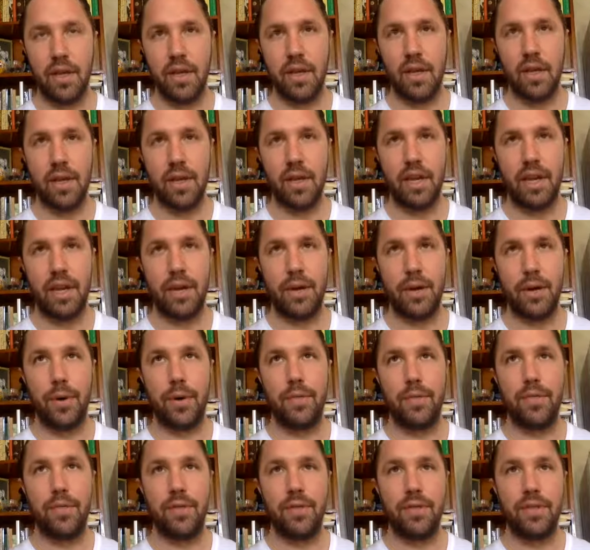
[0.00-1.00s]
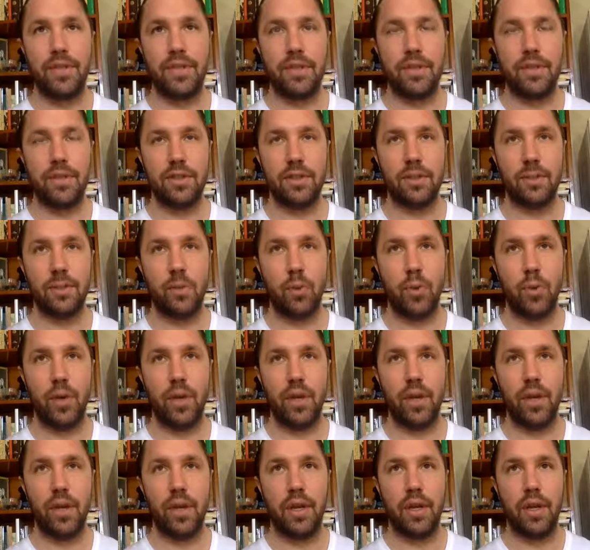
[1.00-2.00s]
Now, if you've seen
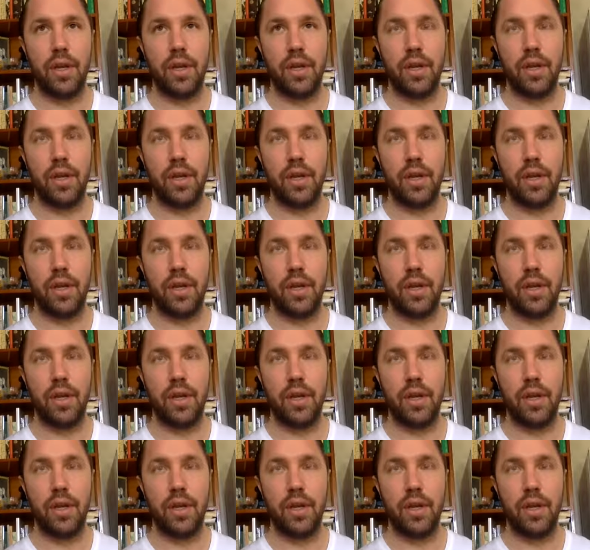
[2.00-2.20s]
someone